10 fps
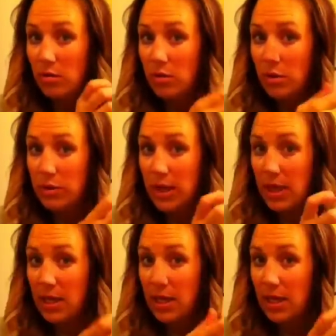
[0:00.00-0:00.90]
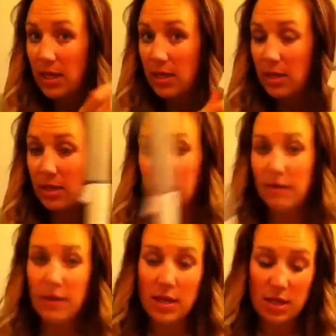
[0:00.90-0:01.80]
rotate it,
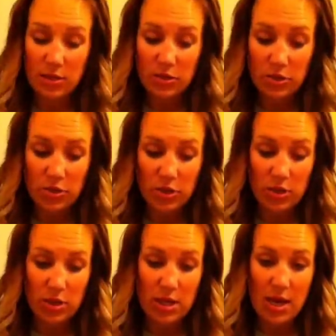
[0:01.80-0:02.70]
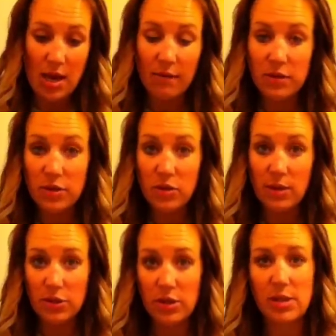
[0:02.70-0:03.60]
leave an inch and a half to two
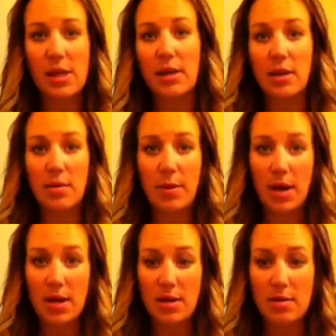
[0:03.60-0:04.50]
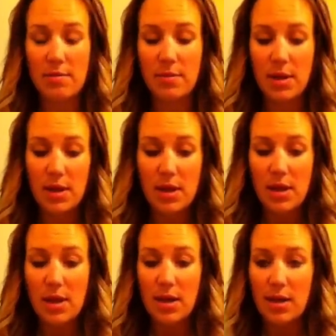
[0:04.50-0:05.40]
inches out at the bottom.
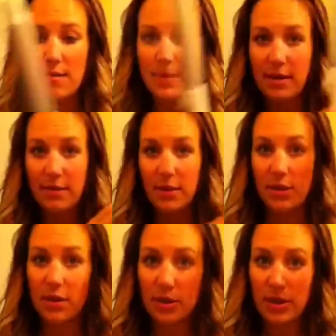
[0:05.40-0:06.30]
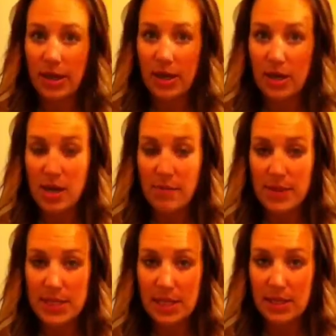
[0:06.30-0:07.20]
Um, leave your curling iron up
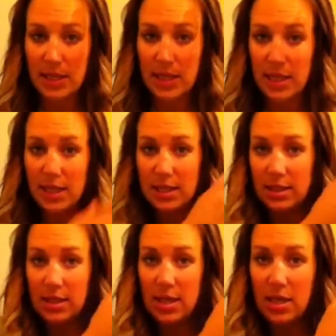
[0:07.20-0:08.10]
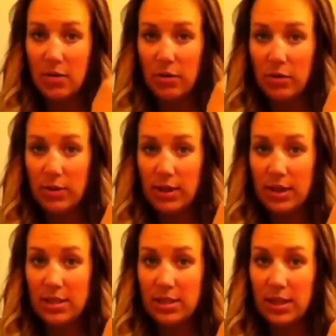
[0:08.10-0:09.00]
and down like this. When you
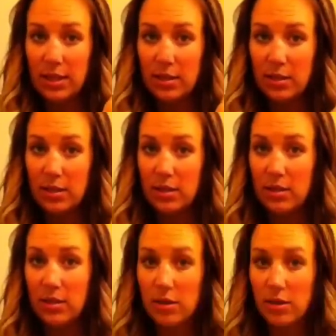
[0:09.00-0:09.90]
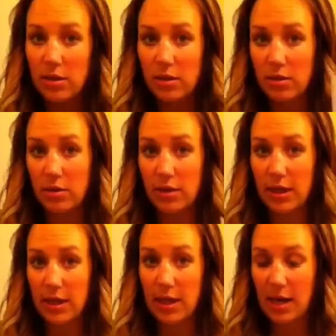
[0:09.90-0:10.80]
release it, go
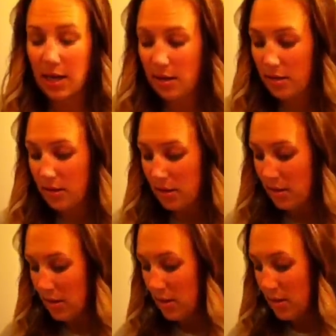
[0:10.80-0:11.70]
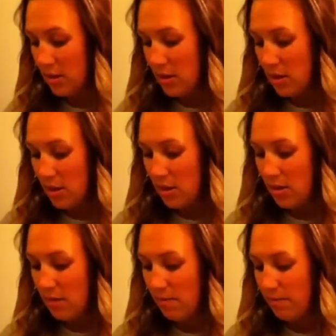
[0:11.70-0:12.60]
like that.
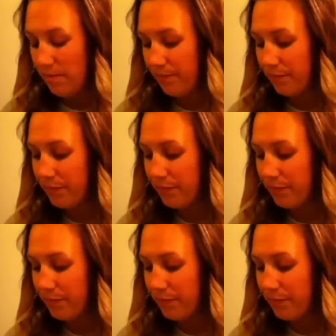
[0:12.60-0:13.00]
Um,